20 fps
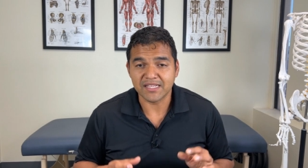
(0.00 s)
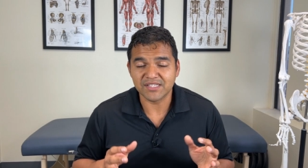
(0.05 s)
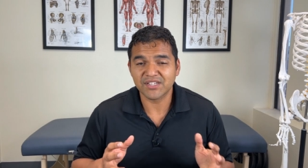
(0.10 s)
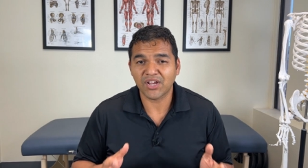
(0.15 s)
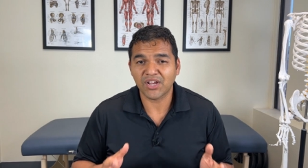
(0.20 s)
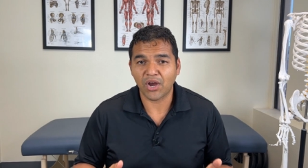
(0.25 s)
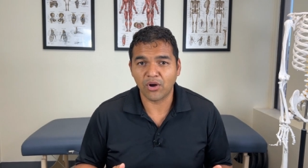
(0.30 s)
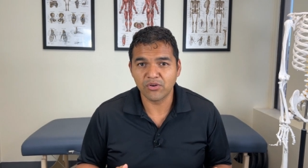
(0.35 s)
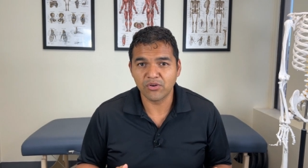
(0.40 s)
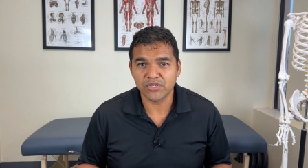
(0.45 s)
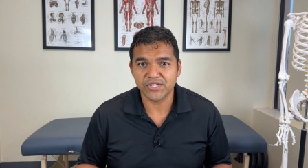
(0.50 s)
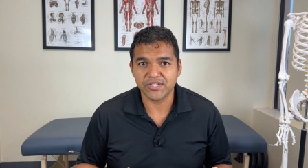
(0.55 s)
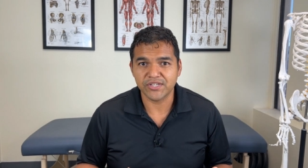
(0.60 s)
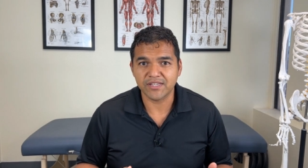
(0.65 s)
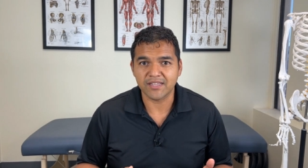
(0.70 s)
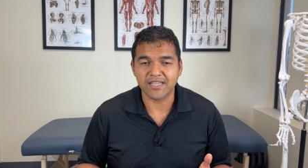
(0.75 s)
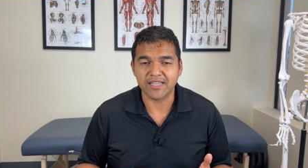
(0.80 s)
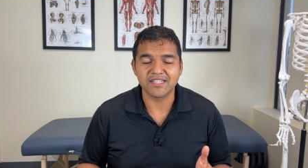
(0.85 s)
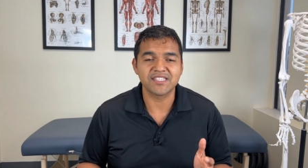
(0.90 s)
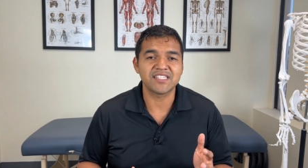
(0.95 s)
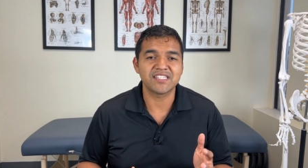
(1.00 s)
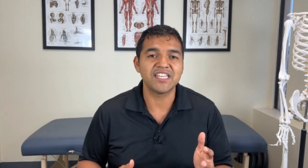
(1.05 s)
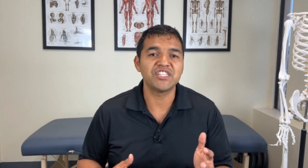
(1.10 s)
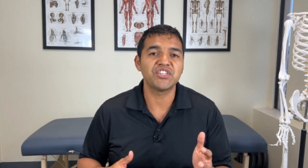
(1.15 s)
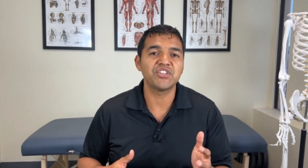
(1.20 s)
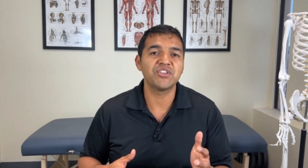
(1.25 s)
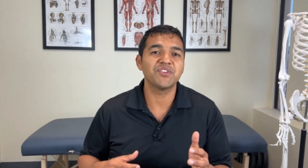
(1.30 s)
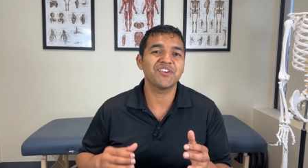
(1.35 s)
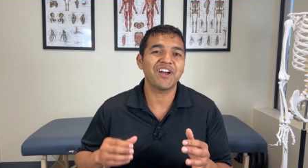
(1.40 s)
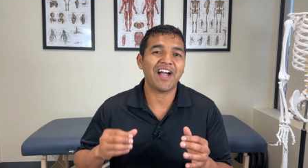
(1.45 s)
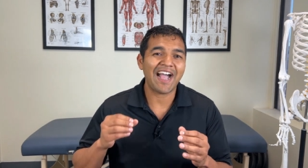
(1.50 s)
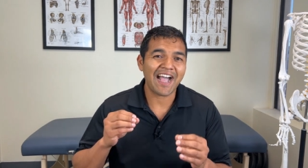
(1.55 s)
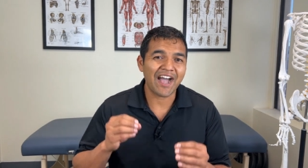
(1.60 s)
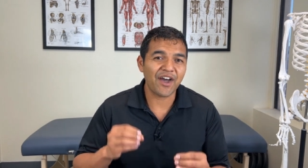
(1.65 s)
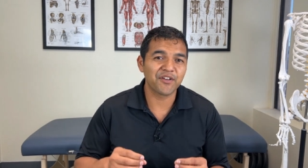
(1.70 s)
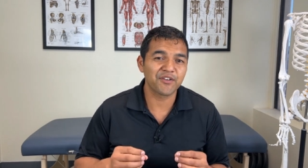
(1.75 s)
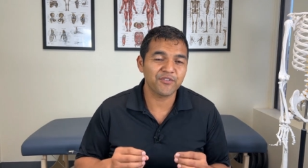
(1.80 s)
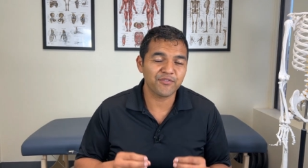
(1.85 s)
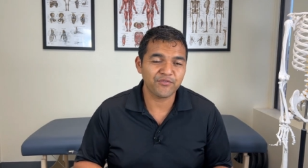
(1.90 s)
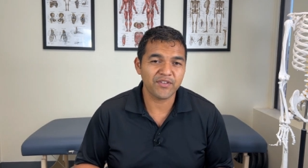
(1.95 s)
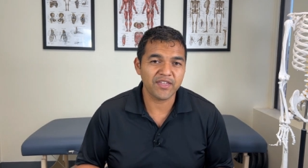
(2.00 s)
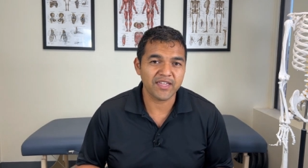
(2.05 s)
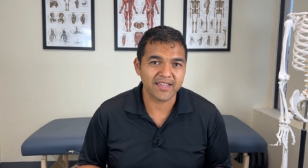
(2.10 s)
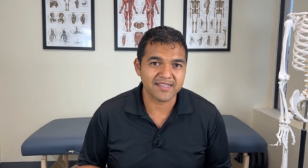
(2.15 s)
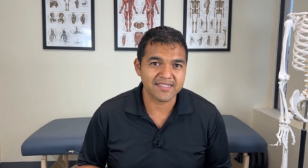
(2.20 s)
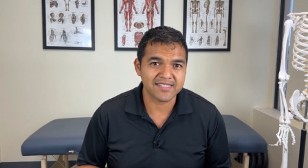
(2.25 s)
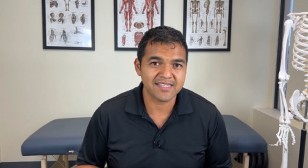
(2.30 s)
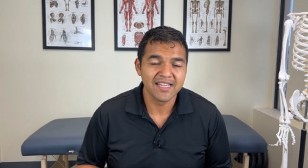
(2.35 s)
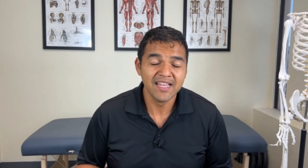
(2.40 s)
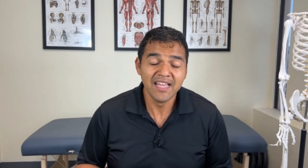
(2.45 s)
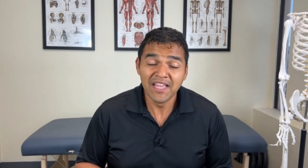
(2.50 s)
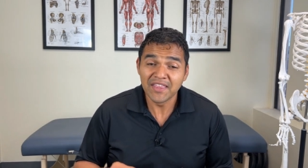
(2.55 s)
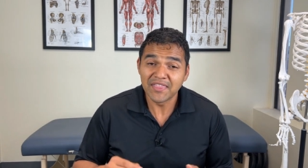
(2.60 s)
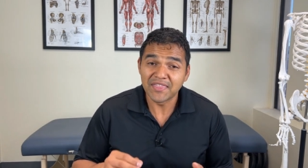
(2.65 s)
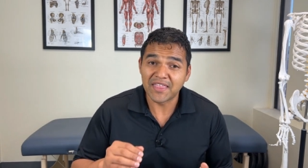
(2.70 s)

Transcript: It's coaching. It's teaching you how to fix